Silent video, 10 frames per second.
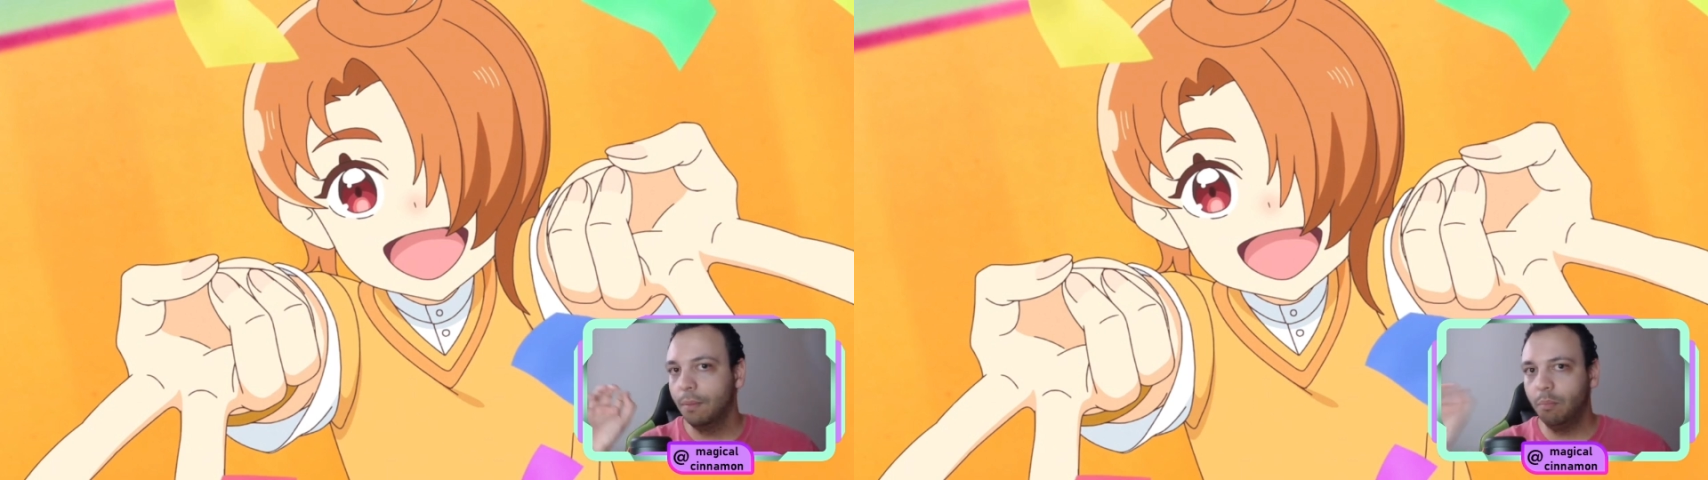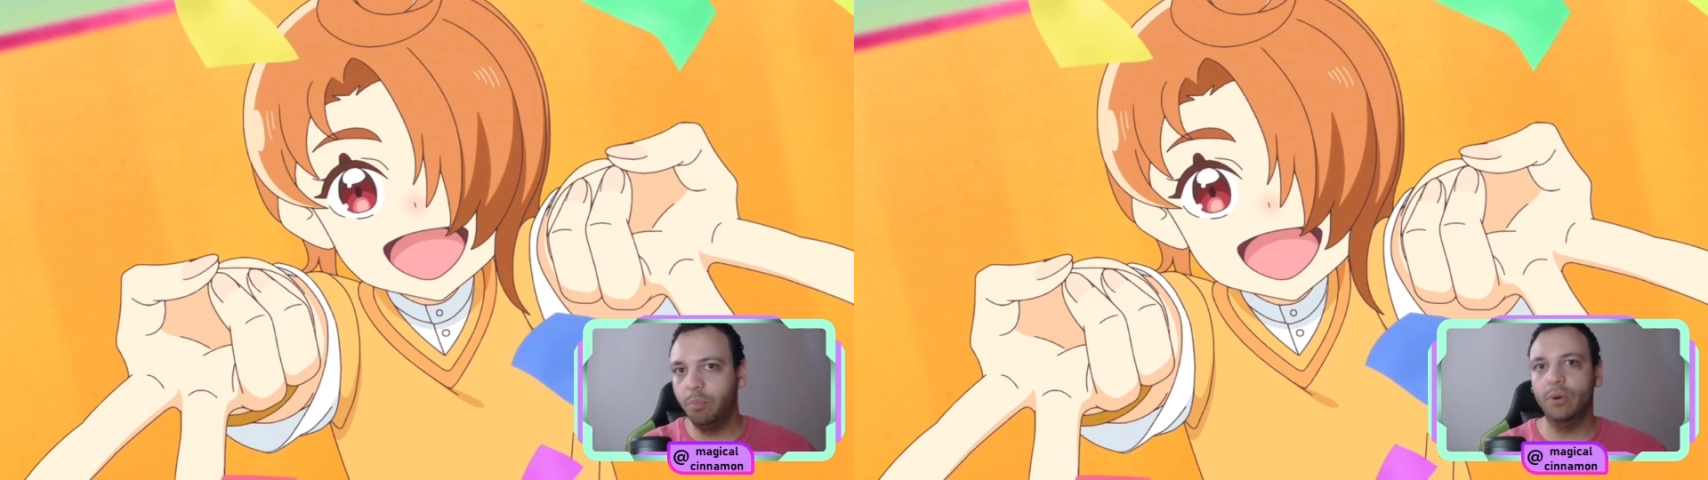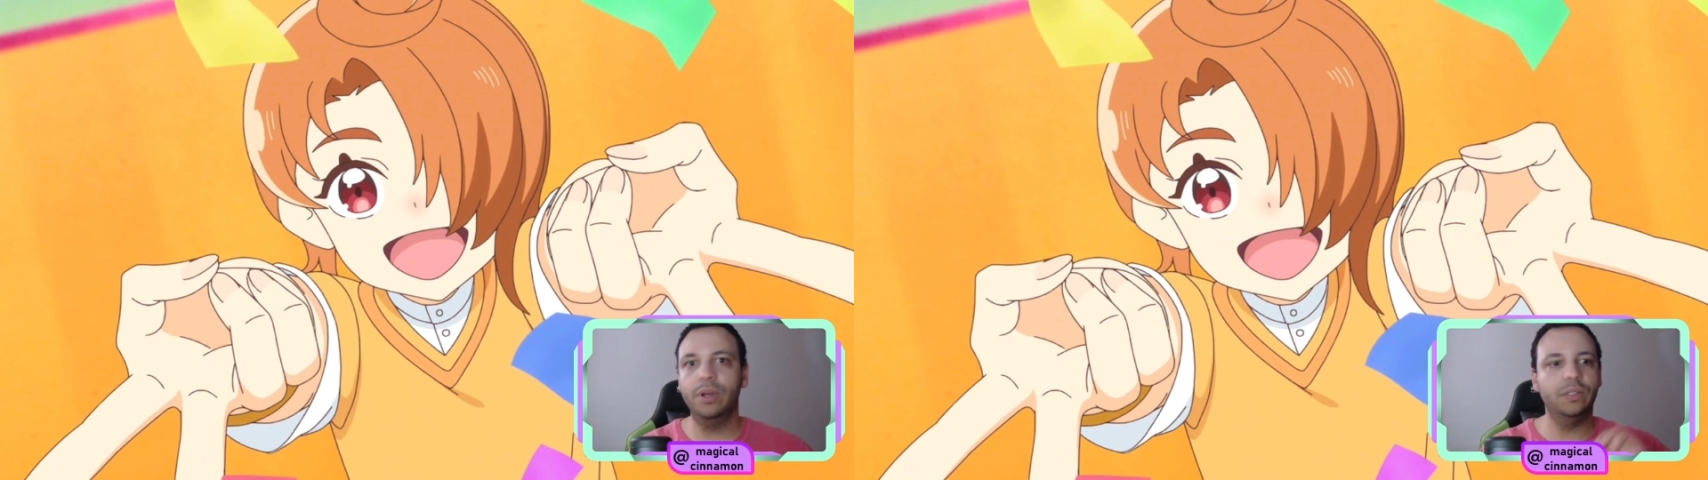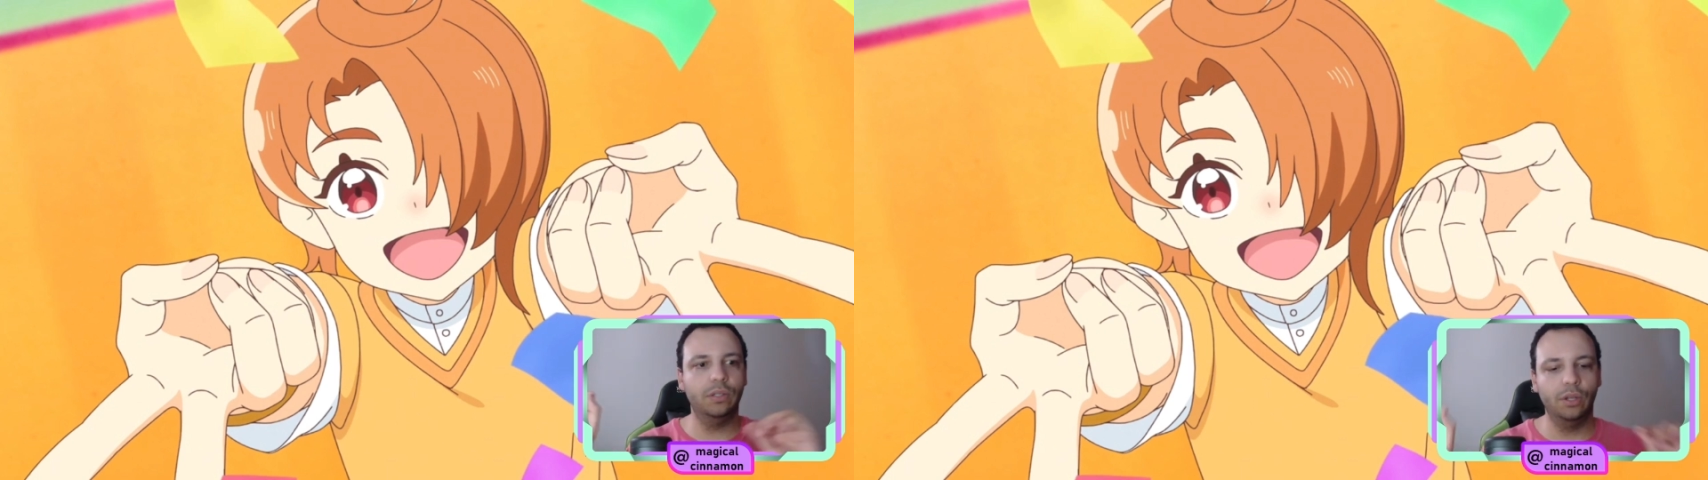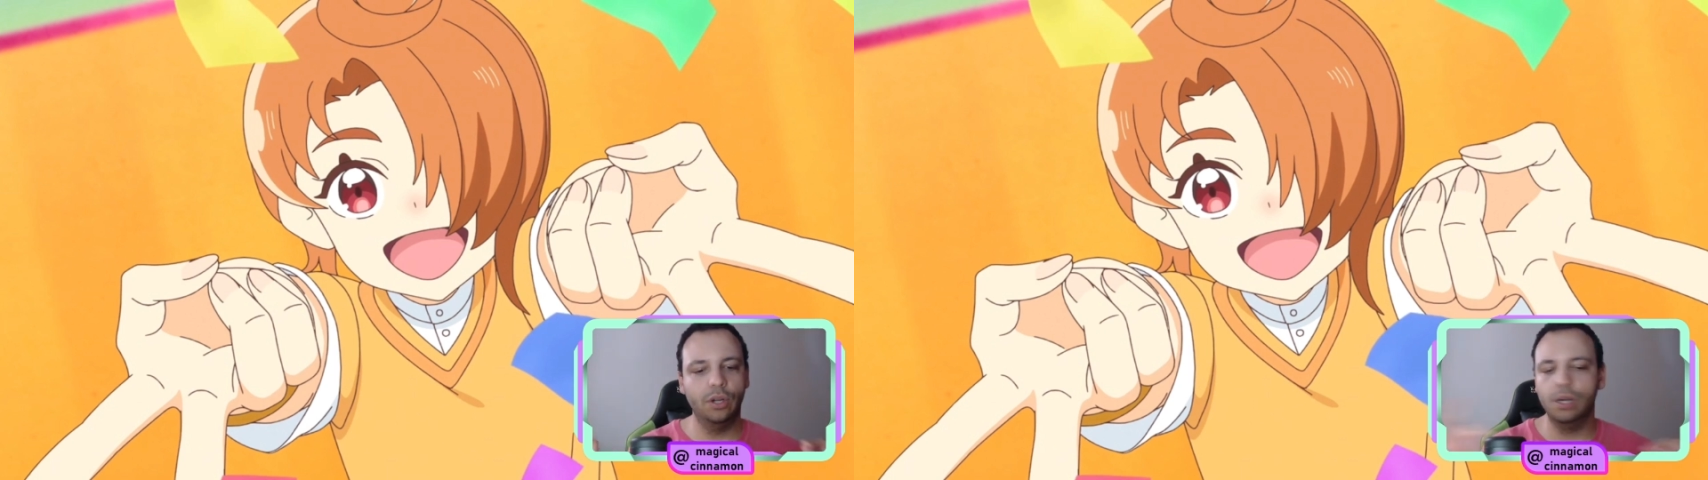Boys,
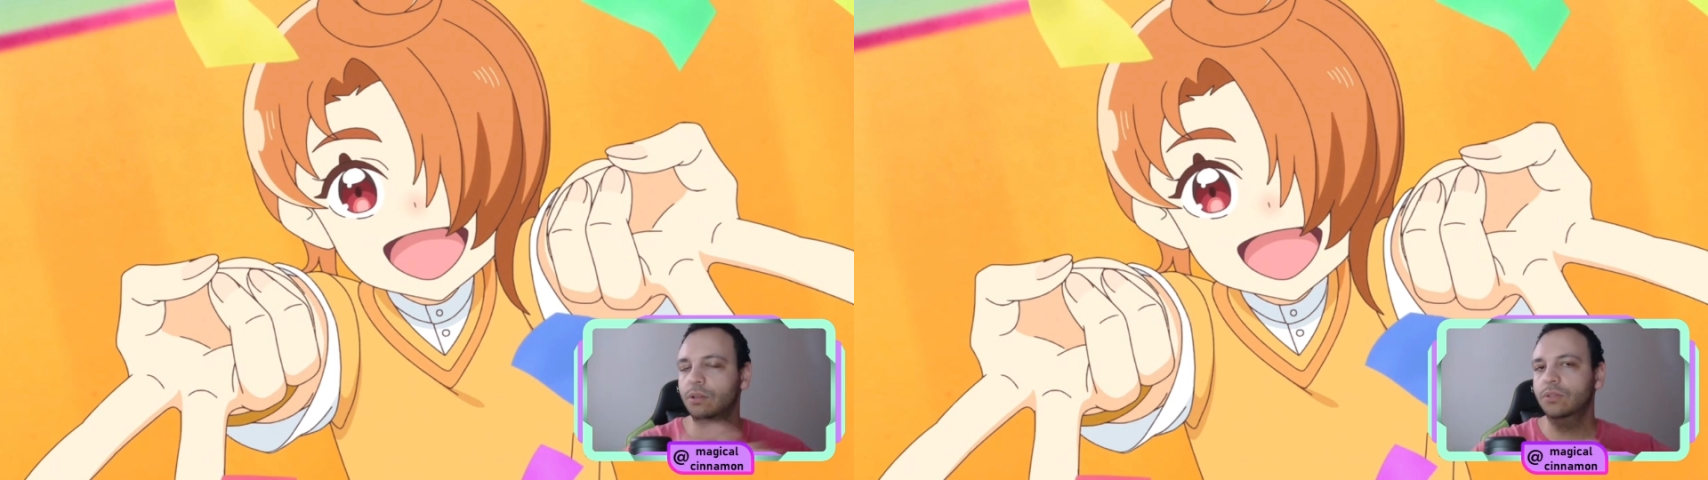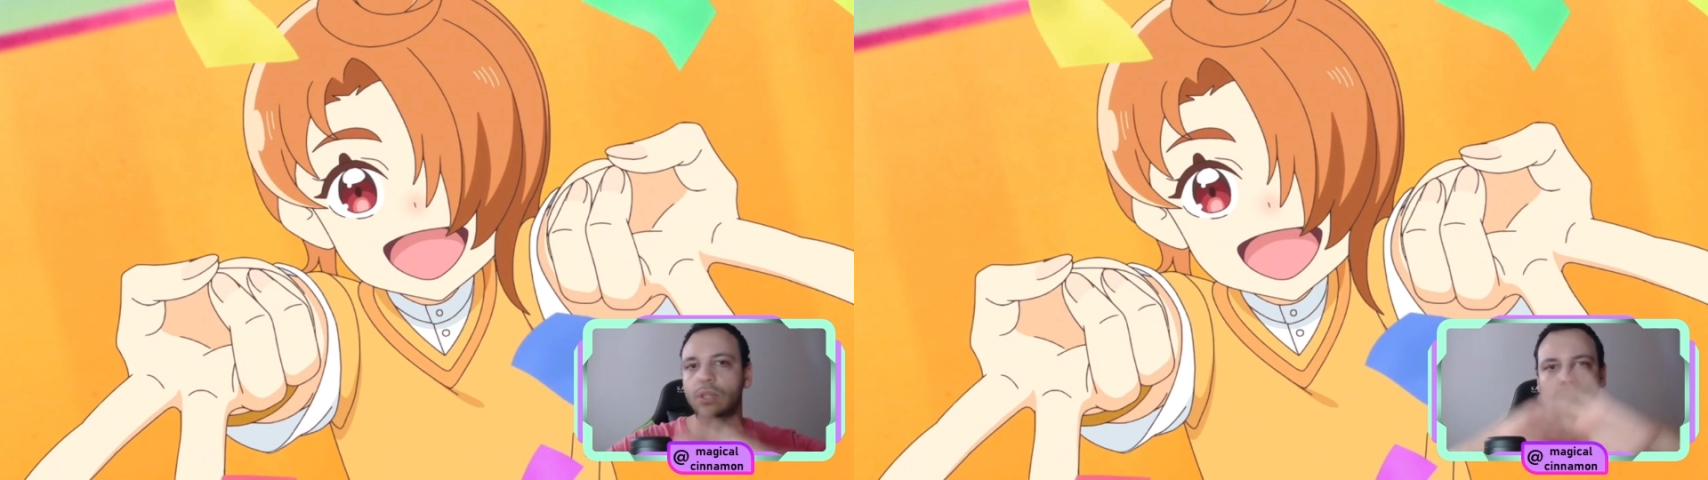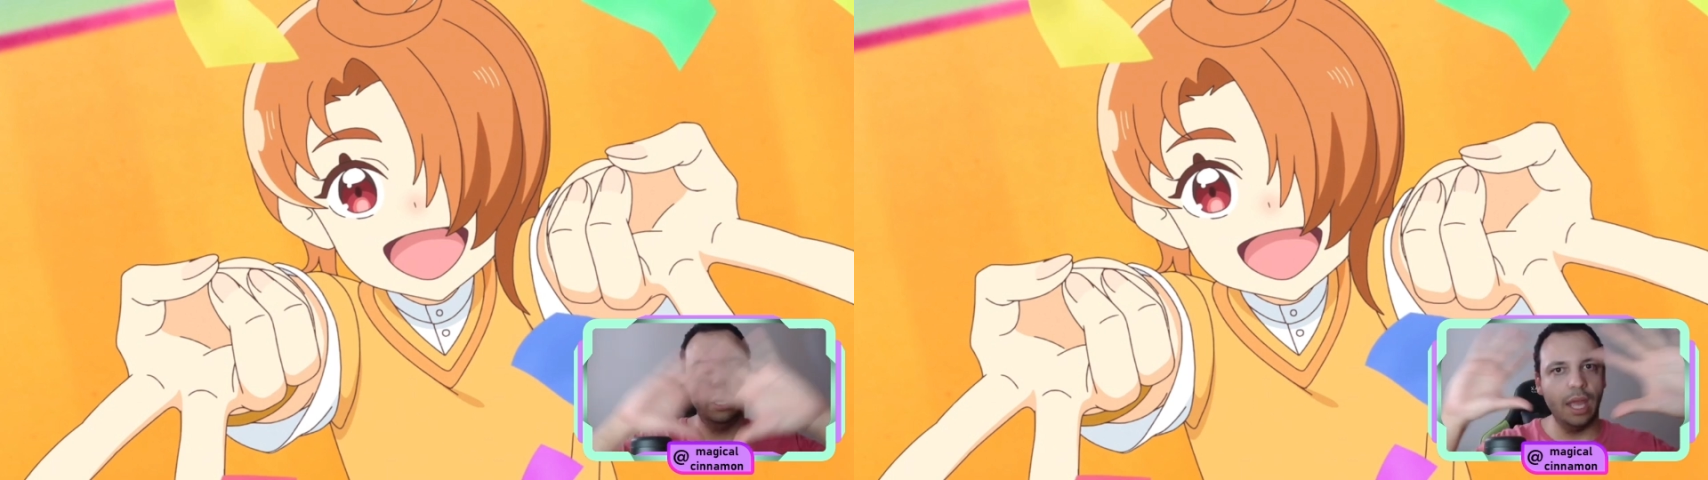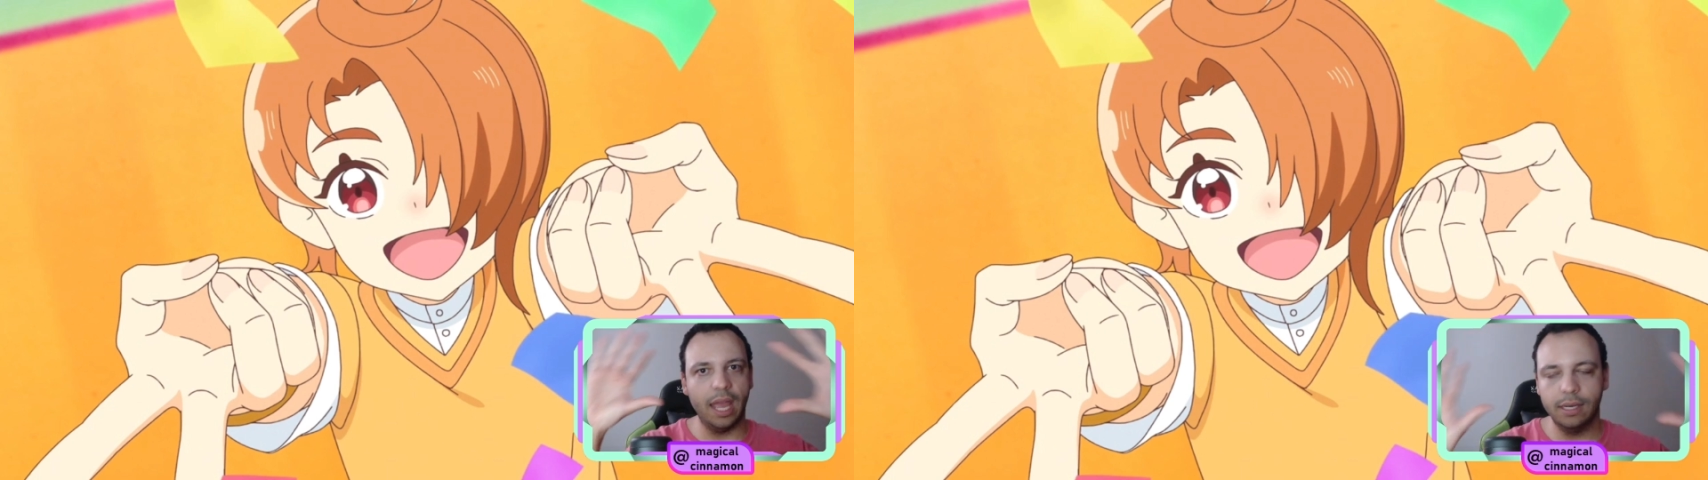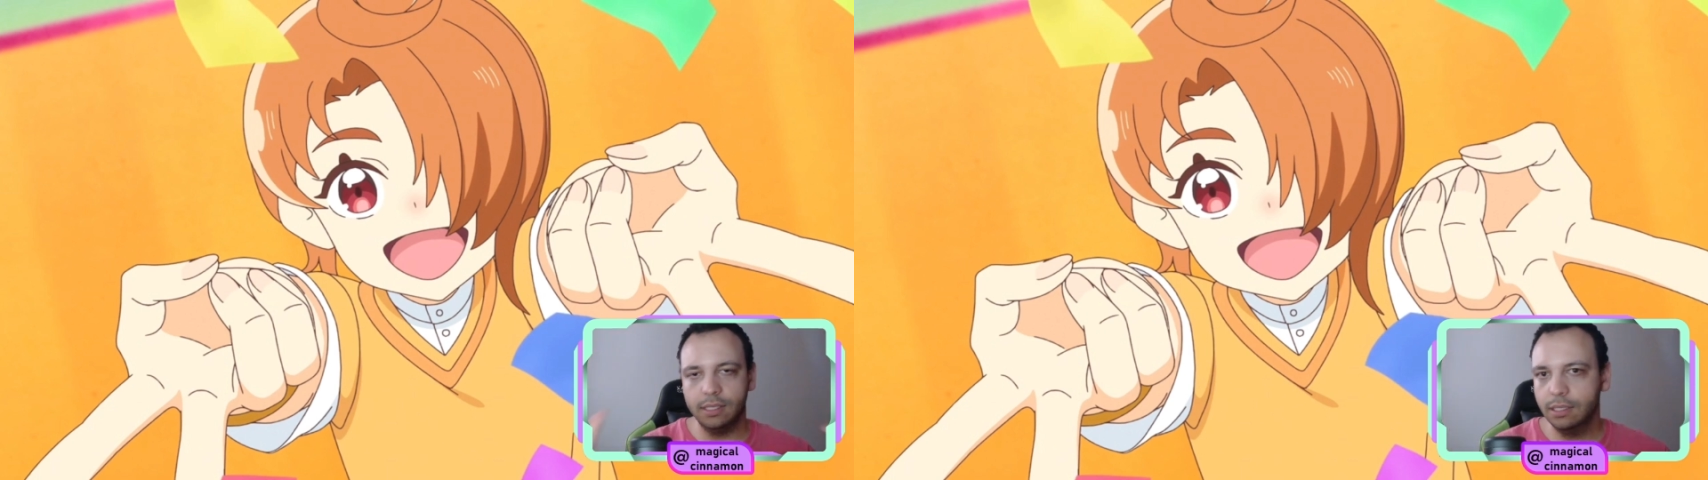girls,
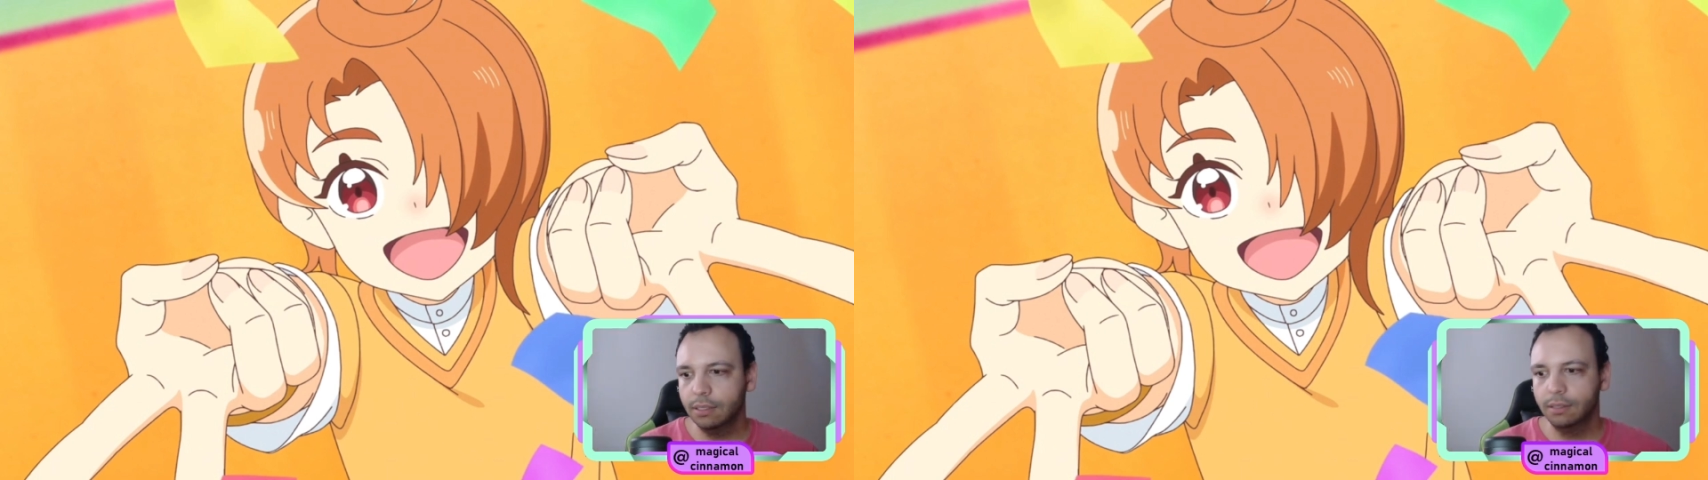and,